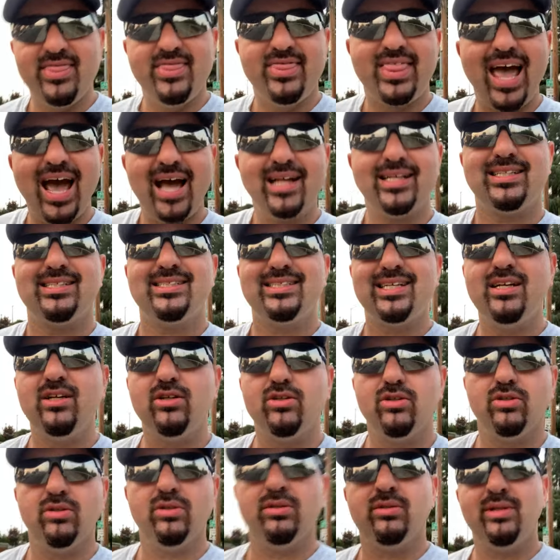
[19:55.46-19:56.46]
that
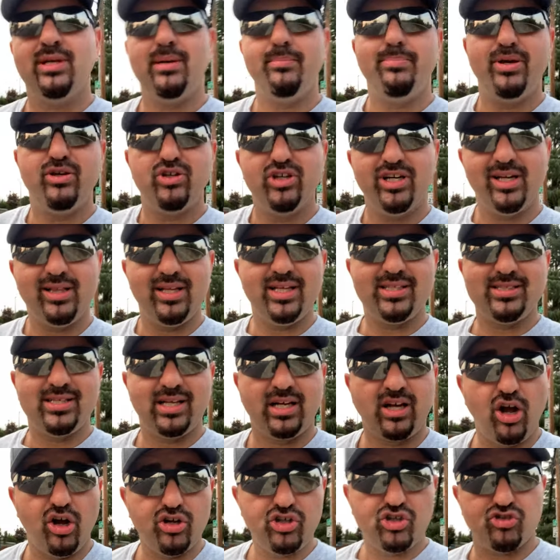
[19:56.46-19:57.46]
single
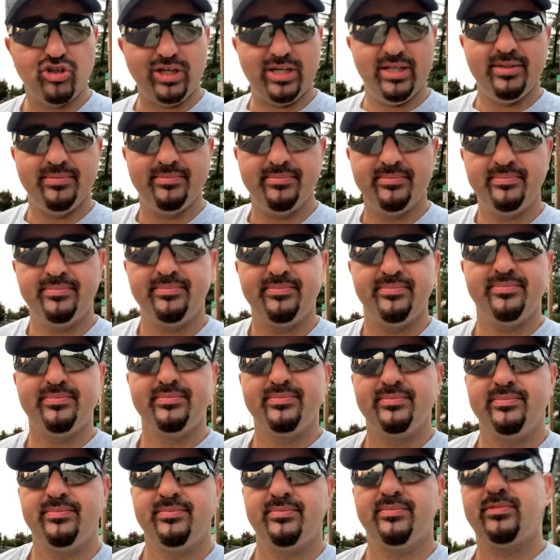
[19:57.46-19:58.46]
imperialistic country
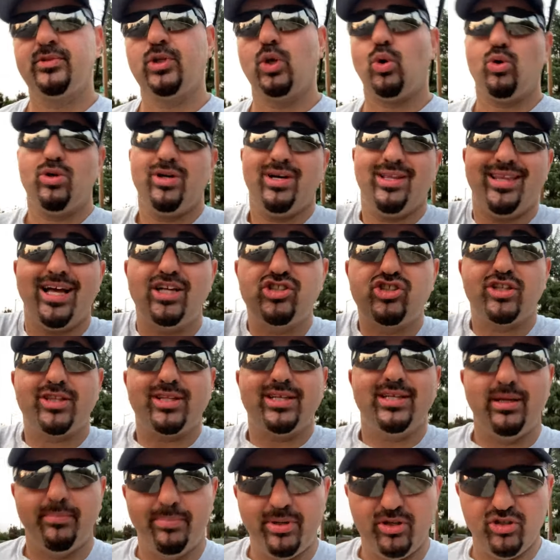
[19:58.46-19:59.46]
or
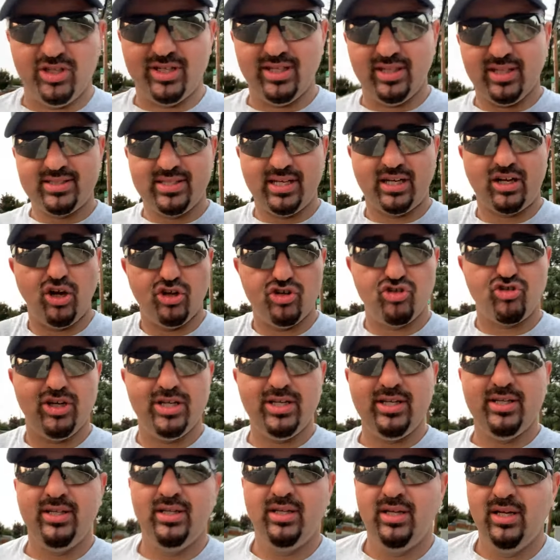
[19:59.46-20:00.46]
allegedly imperialistic country